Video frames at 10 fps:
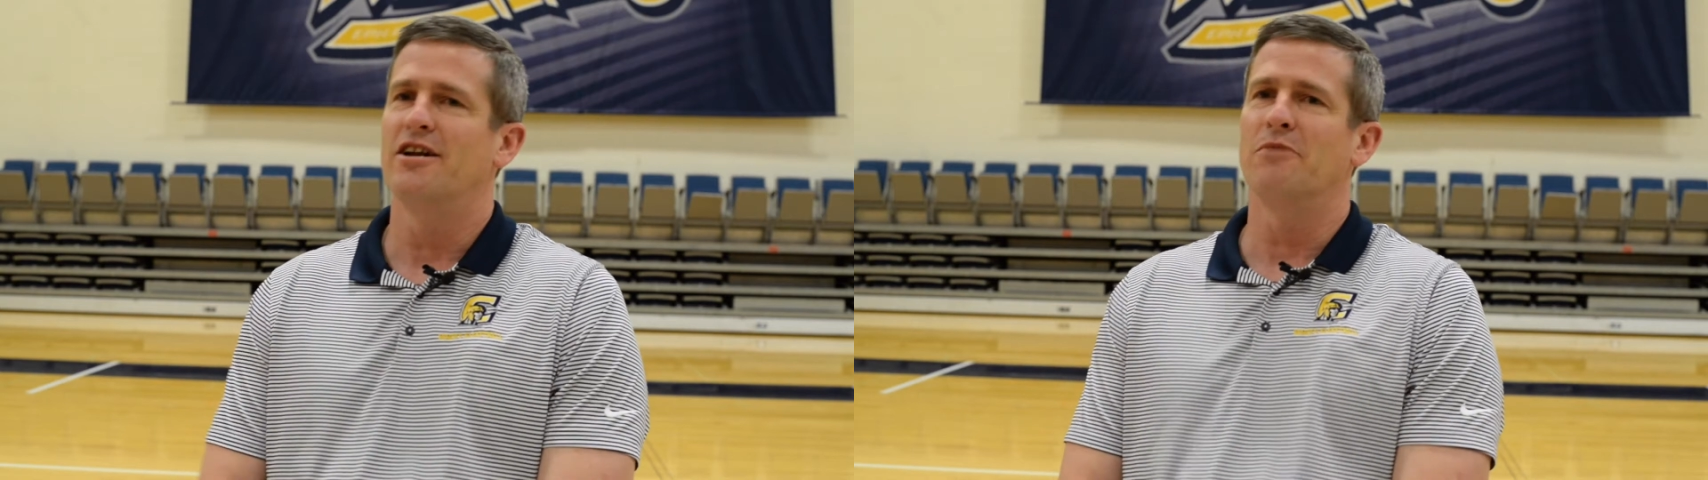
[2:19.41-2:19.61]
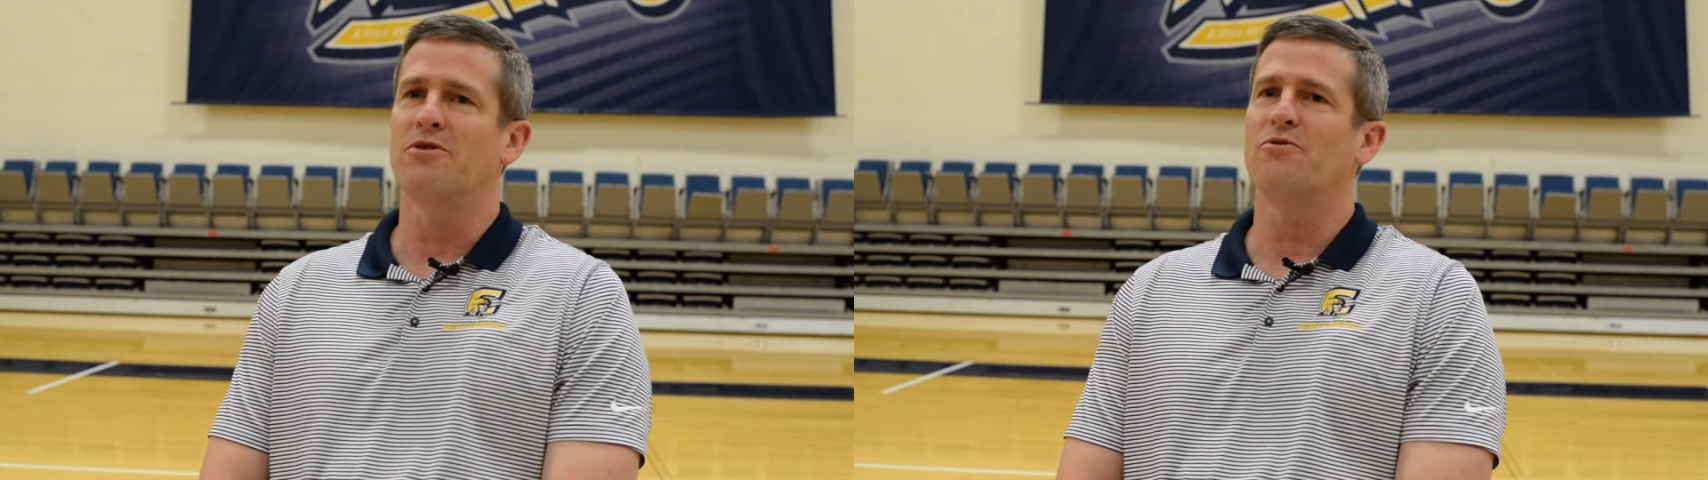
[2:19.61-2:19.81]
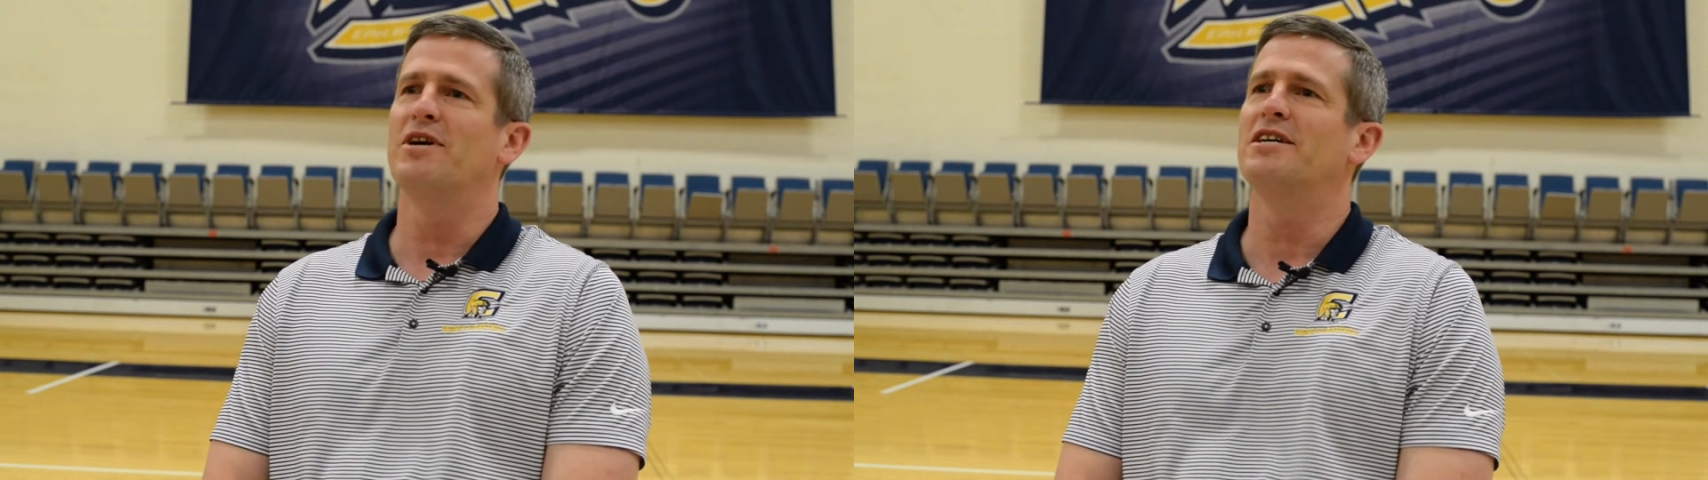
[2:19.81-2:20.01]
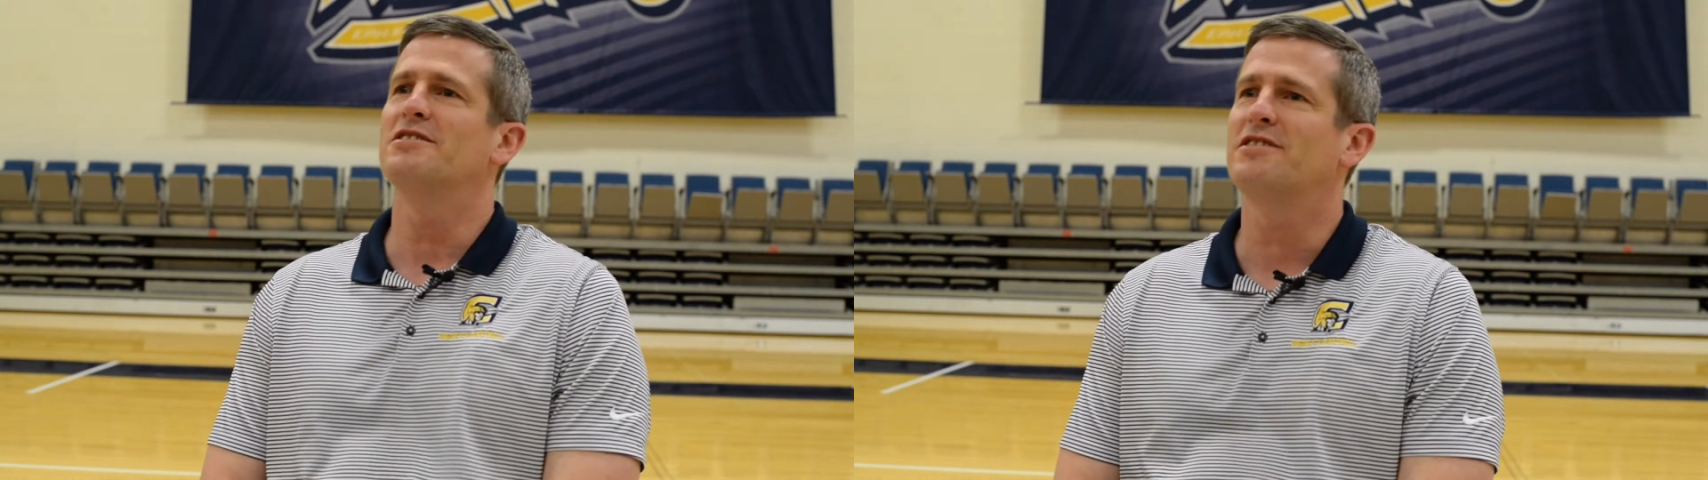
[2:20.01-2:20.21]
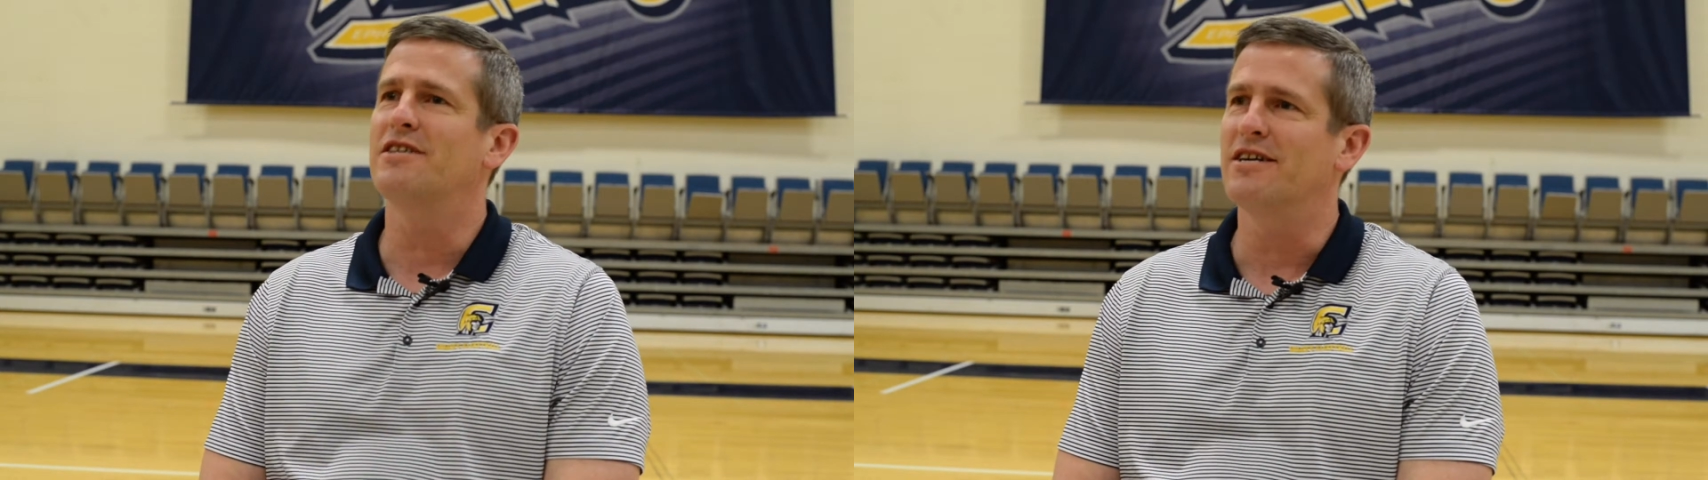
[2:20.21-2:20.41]
number three
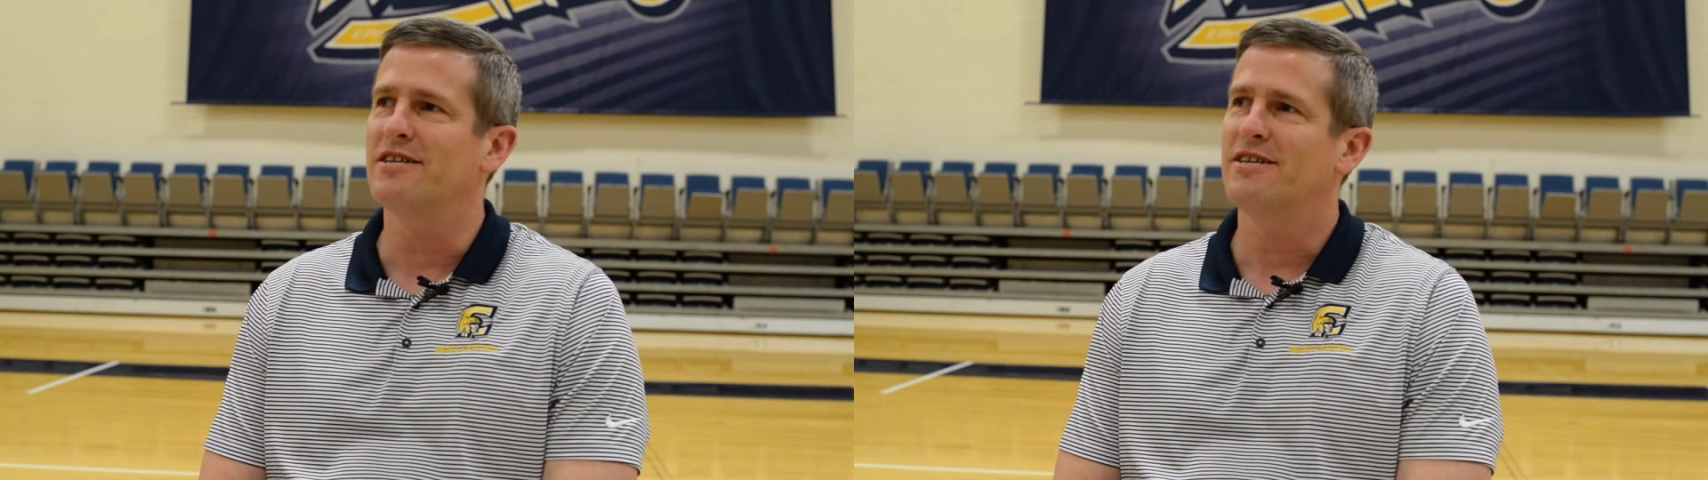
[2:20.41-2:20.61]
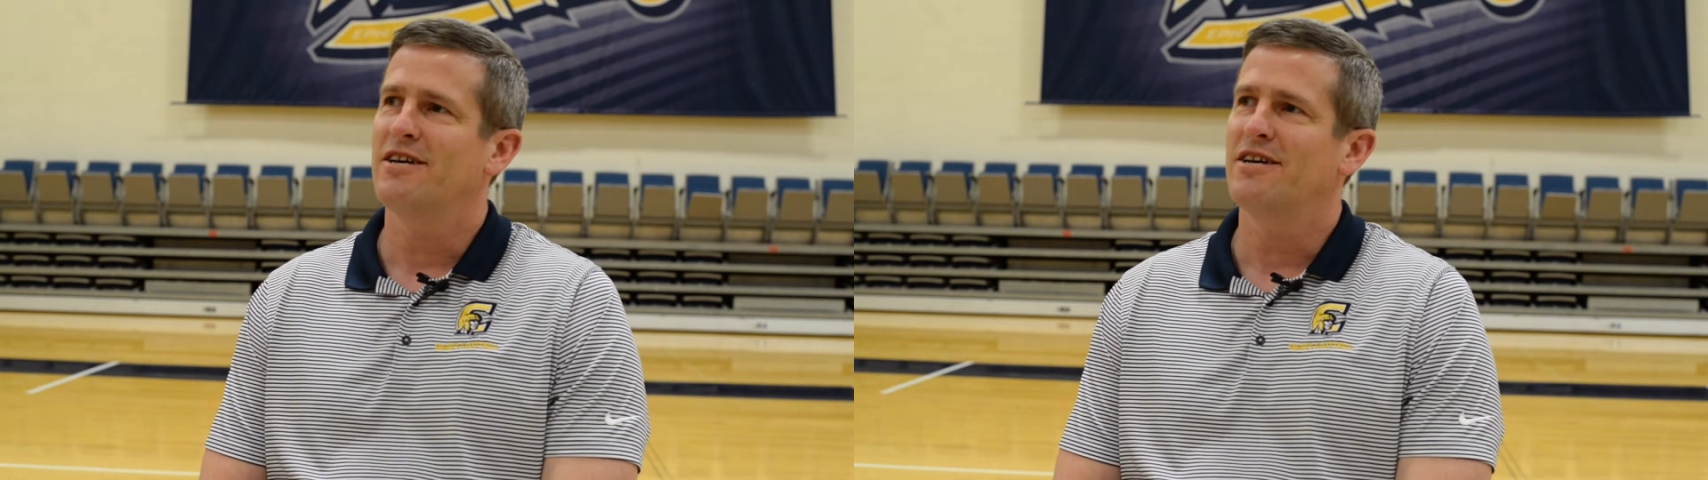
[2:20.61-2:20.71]
is to